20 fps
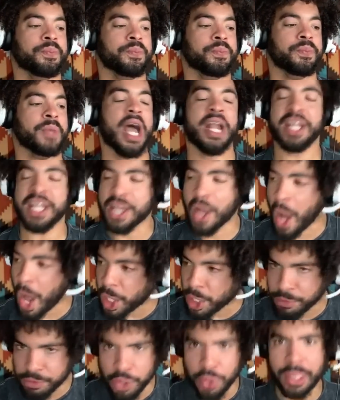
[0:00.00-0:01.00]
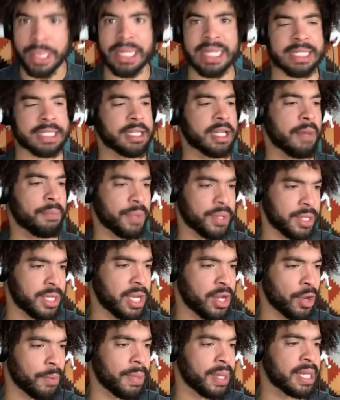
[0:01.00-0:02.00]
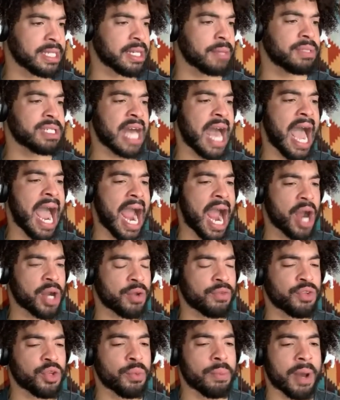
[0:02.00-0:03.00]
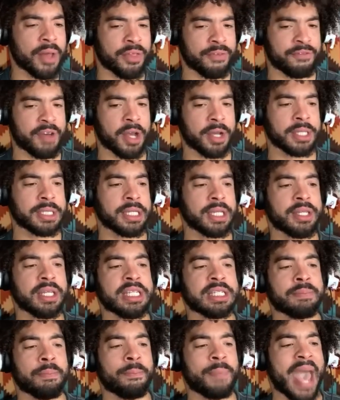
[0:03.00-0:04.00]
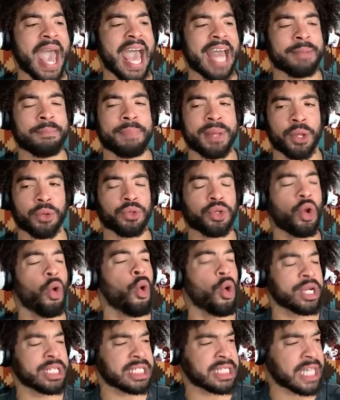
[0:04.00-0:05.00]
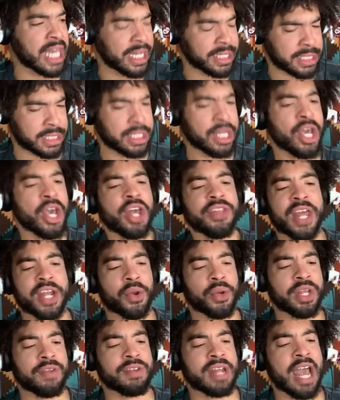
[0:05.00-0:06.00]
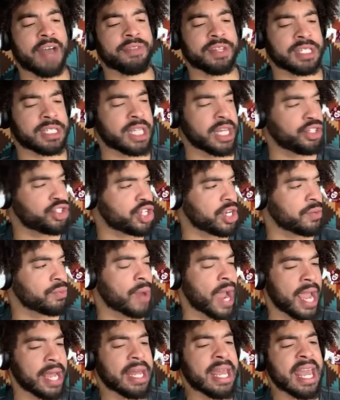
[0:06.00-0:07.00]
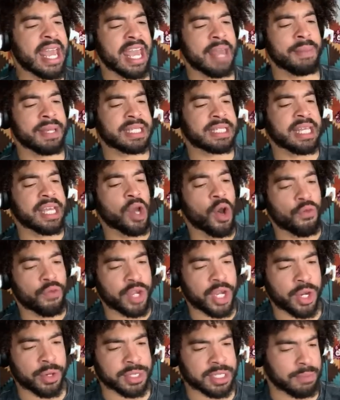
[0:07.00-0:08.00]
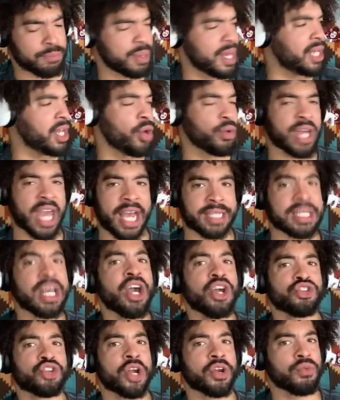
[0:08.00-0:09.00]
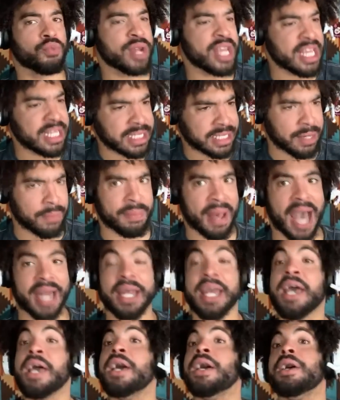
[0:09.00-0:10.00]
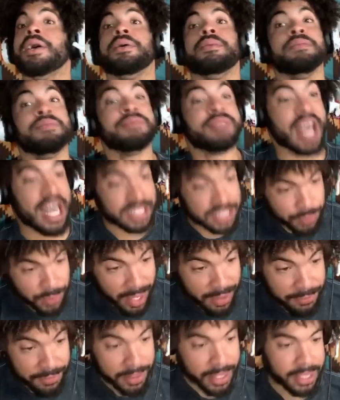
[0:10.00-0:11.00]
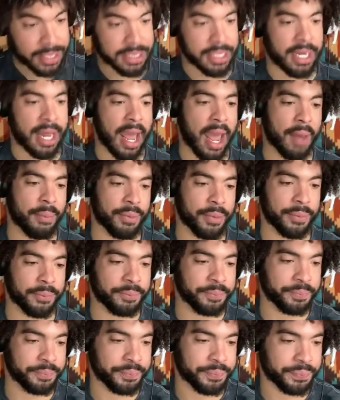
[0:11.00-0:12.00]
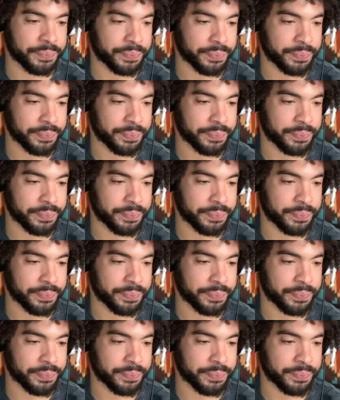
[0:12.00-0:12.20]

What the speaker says: I need all of you to listen up in here because I'm tired of you motherfuckers in these bad built corsets that don't even have the cinching right. And this thing over here is a pillowcase trying to read somebody. That's what I feel like is going to happen.